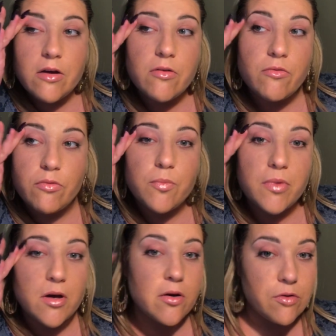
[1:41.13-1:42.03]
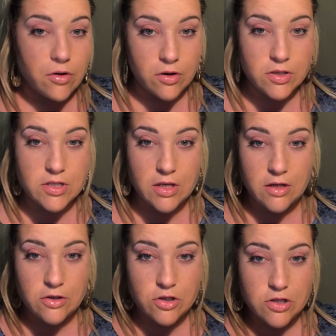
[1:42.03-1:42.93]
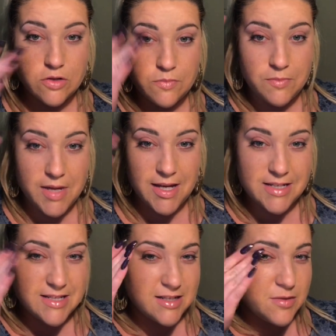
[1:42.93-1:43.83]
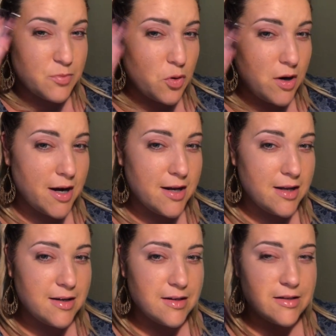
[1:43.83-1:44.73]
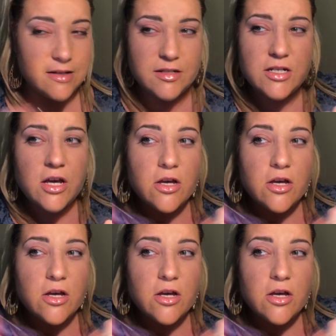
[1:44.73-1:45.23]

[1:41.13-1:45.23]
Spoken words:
and rub that across, and it just makes it more highlighted.